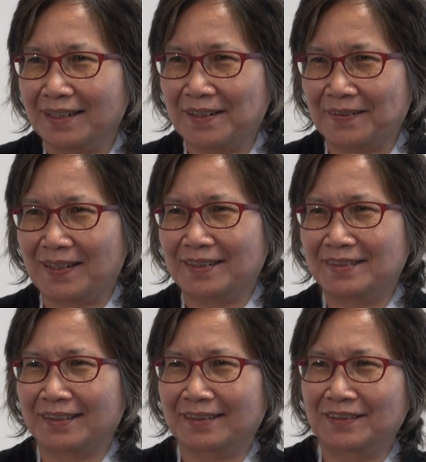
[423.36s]
I
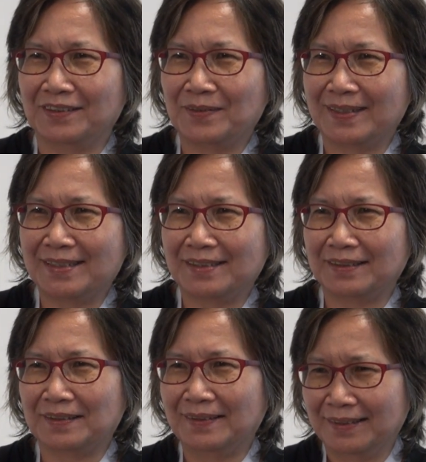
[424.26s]
answer your
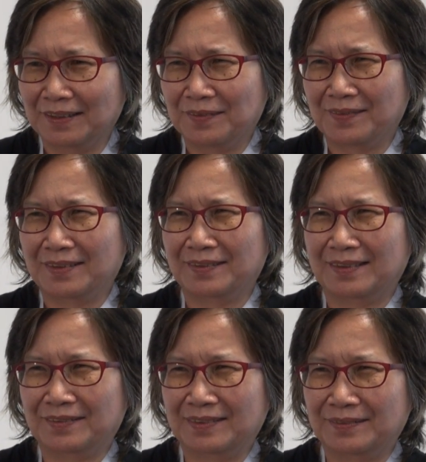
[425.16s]
question. Um, I guess is there
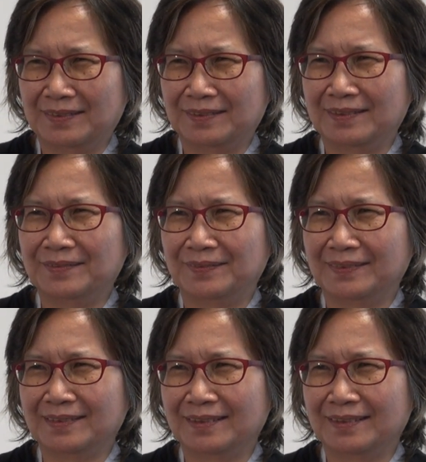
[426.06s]
anything else mm -hmm. uh, mm-hmm.